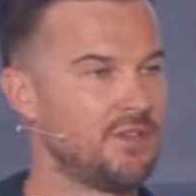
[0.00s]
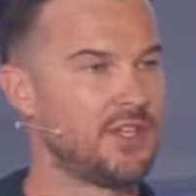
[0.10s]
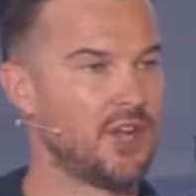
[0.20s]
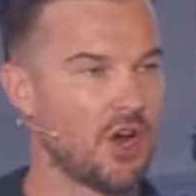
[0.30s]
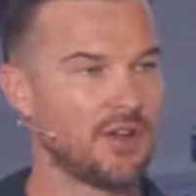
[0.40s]
The
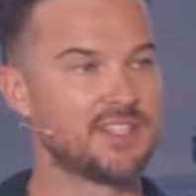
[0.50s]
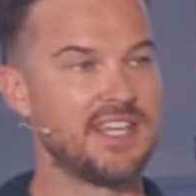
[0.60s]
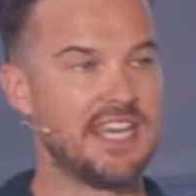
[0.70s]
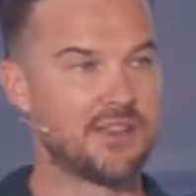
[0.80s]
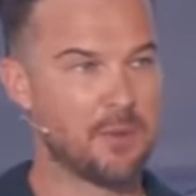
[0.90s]
darkness
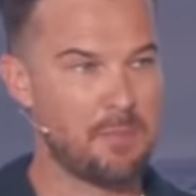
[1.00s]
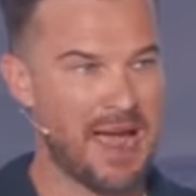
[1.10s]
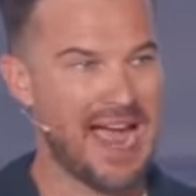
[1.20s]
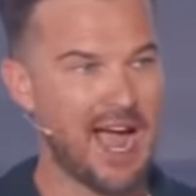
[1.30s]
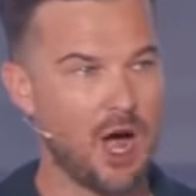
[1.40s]
can either
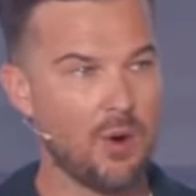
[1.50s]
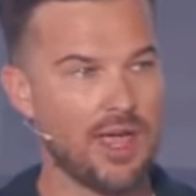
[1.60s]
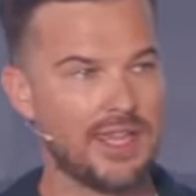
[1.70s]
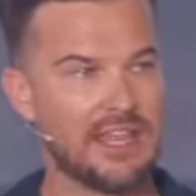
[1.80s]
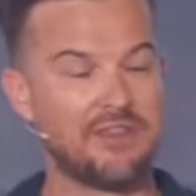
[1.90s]
bow
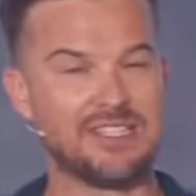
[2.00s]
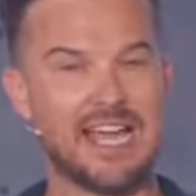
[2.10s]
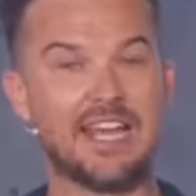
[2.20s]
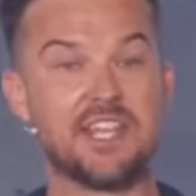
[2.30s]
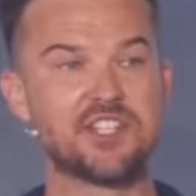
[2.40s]
and let the
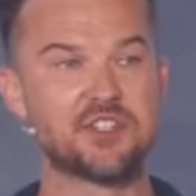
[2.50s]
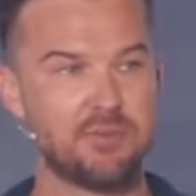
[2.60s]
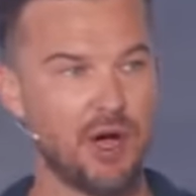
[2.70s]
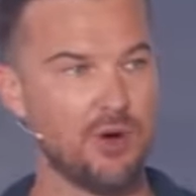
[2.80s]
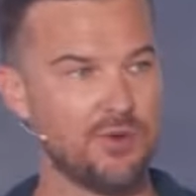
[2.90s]
light
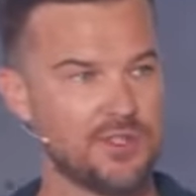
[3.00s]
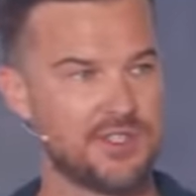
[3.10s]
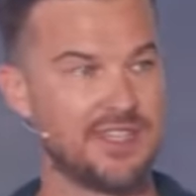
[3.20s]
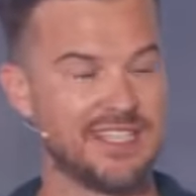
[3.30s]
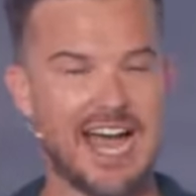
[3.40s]

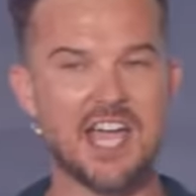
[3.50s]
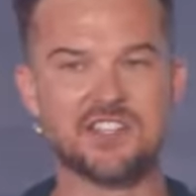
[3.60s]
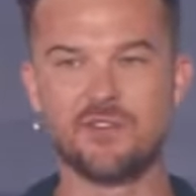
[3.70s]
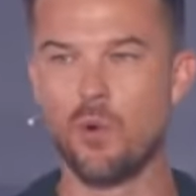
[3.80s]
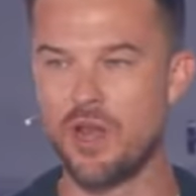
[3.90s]
expose the lies
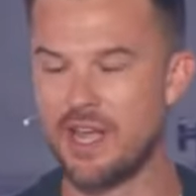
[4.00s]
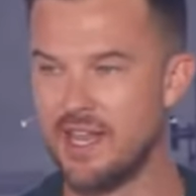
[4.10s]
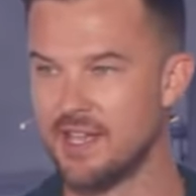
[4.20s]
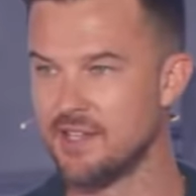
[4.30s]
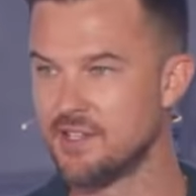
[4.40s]
for what it
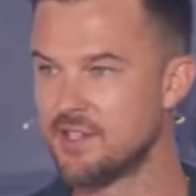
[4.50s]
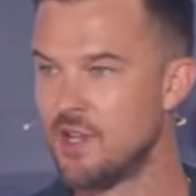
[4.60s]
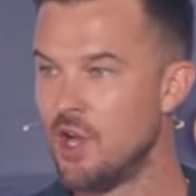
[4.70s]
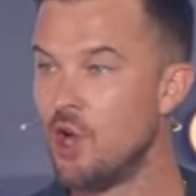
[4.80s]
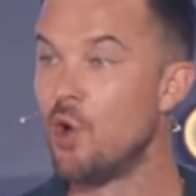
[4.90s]
is,
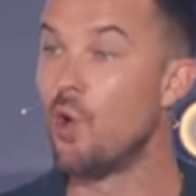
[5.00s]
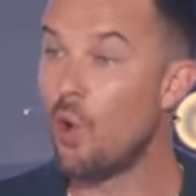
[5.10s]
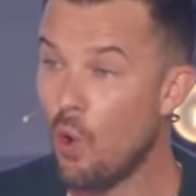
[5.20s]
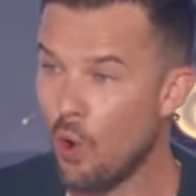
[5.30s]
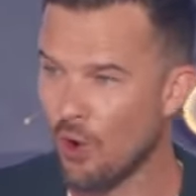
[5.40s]

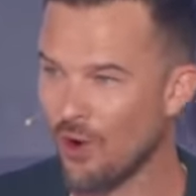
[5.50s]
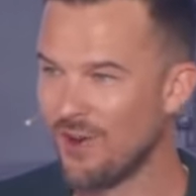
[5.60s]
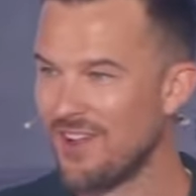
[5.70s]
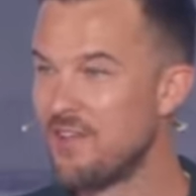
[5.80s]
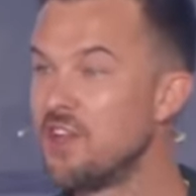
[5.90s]

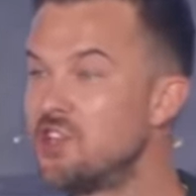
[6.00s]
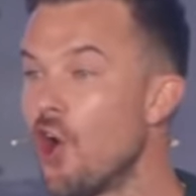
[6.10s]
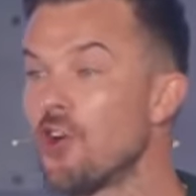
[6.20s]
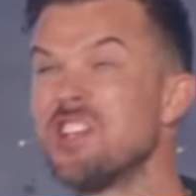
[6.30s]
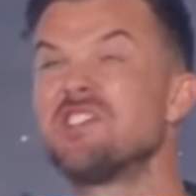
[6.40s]
or the
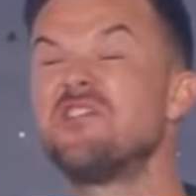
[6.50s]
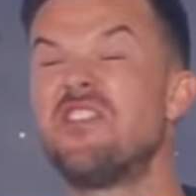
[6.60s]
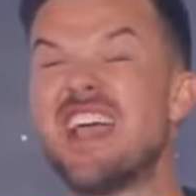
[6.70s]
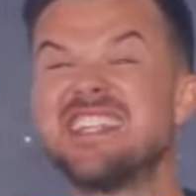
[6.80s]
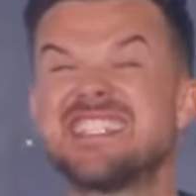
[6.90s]
darkness
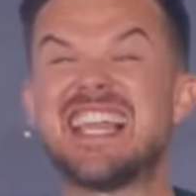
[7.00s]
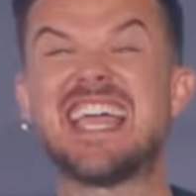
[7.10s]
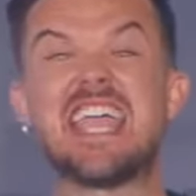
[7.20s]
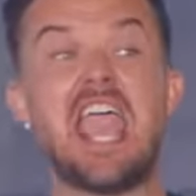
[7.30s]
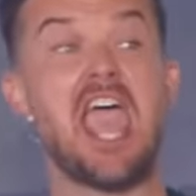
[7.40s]
fights
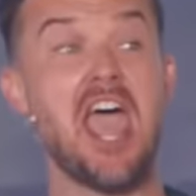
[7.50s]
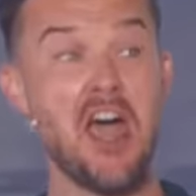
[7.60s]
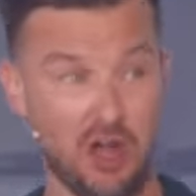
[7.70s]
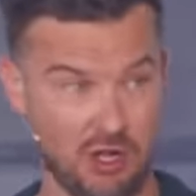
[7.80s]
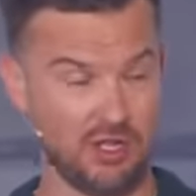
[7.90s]
like
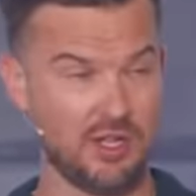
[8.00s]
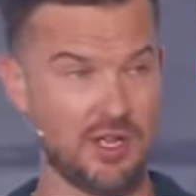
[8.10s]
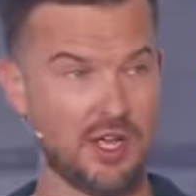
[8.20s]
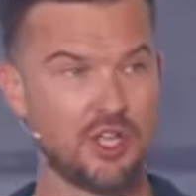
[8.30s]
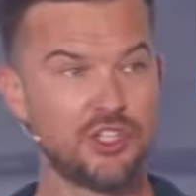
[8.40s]
hell
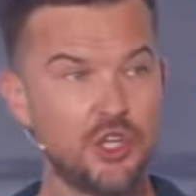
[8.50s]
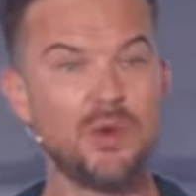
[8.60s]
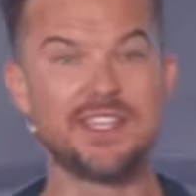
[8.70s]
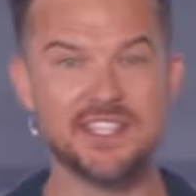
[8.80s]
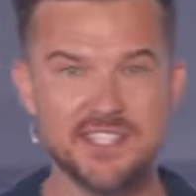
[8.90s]
to
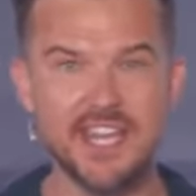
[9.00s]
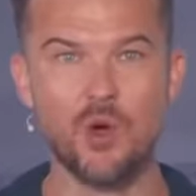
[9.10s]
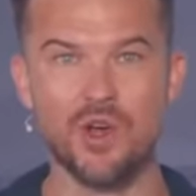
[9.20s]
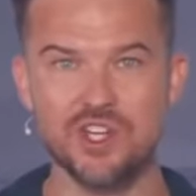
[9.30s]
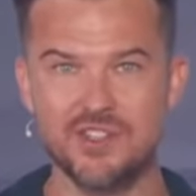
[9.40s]

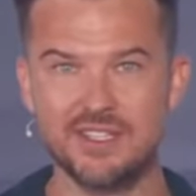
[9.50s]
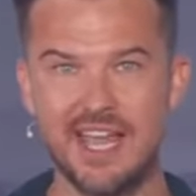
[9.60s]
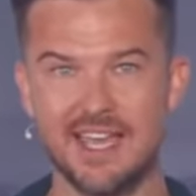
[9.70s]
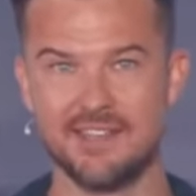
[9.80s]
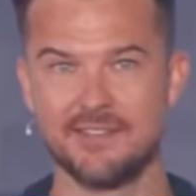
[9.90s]
extinguish the
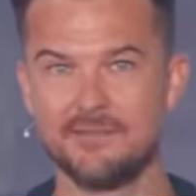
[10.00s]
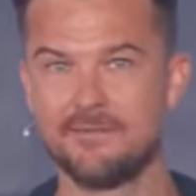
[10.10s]
light.